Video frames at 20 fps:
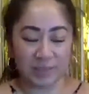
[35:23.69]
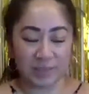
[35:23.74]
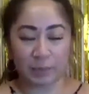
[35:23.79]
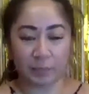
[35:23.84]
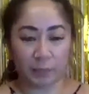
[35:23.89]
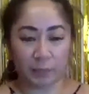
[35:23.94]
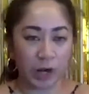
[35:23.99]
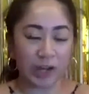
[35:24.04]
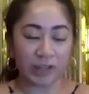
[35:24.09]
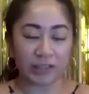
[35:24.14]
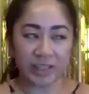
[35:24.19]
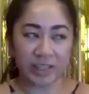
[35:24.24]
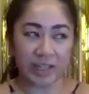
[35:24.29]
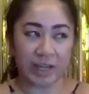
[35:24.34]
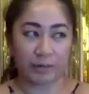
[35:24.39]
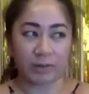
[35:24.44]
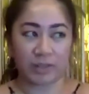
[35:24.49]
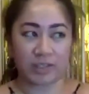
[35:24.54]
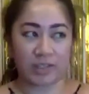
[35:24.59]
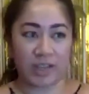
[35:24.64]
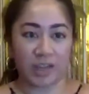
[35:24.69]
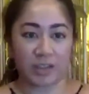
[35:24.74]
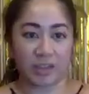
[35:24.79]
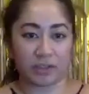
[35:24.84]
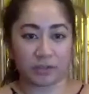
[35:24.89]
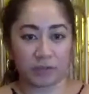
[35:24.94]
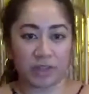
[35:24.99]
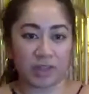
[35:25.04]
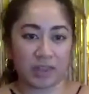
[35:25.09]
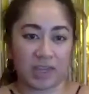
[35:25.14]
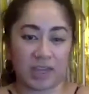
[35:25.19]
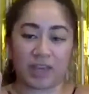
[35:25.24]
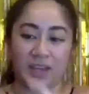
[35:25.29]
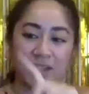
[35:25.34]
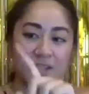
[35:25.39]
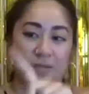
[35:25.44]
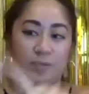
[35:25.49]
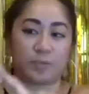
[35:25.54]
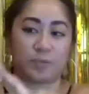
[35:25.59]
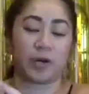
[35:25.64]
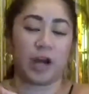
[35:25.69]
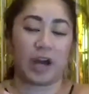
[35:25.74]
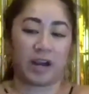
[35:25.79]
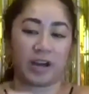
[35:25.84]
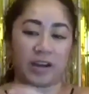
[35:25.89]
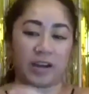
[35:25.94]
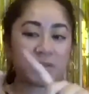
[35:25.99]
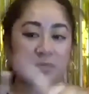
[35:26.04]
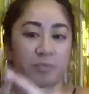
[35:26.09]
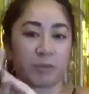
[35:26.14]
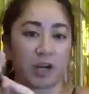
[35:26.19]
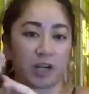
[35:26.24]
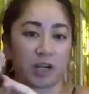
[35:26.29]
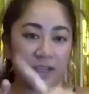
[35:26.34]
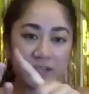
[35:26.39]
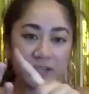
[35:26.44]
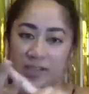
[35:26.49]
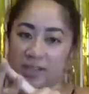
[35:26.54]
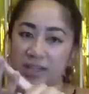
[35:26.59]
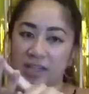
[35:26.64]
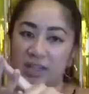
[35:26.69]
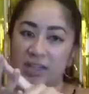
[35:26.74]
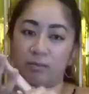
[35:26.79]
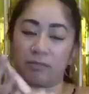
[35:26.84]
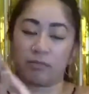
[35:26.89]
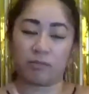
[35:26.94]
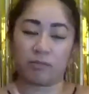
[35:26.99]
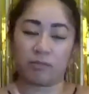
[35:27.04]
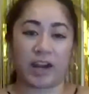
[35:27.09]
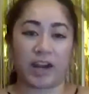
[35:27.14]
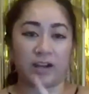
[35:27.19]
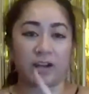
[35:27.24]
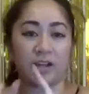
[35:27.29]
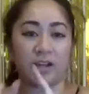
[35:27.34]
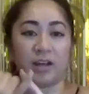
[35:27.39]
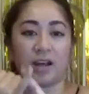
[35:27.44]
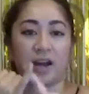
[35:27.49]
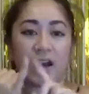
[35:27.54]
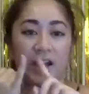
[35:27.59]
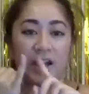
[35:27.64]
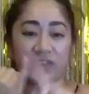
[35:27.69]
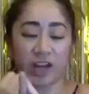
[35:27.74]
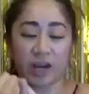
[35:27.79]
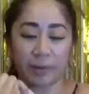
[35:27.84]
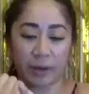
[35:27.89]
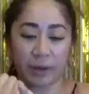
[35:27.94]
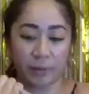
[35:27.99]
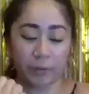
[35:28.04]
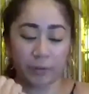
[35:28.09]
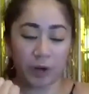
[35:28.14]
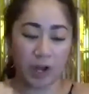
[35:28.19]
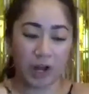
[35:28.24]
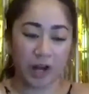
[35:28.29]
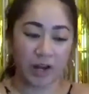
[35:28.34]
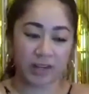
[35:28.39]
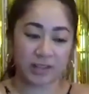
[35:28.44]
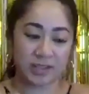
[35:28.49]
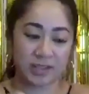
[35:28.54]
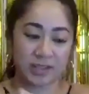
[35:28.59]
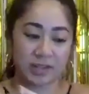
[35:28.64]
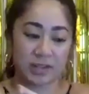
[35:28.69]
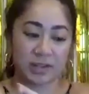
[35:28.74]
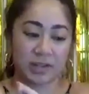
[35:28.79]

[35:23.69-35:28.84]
But broadly, I would say three things: product, market, team, right? I thought about a product.